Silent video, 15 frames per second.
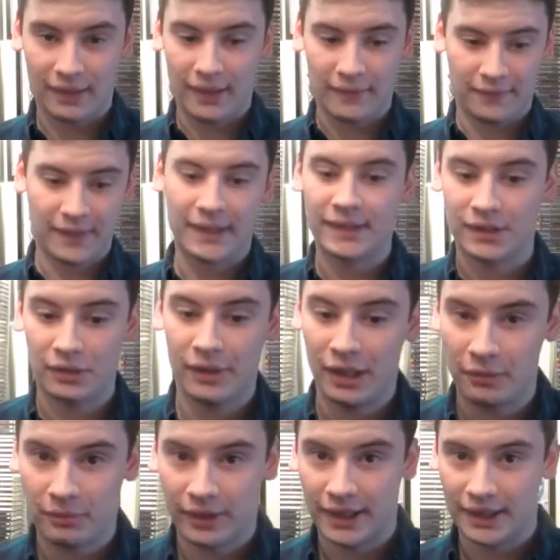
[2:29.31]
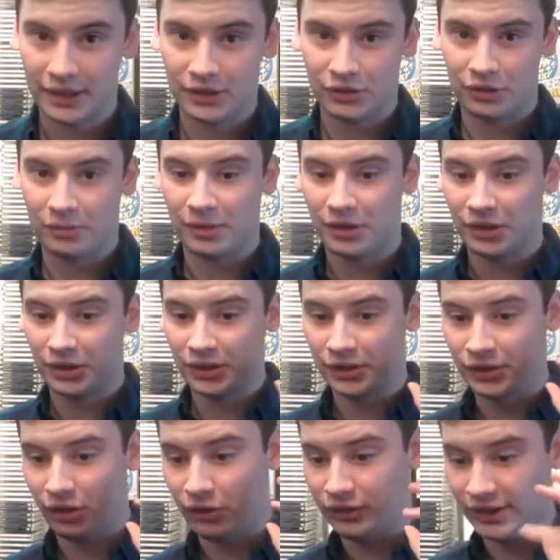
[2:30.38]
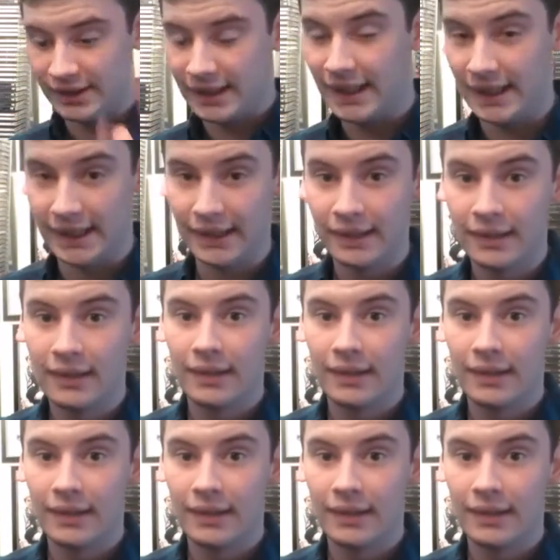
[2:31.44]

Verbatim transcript: I think is a groundbreaking story because obviously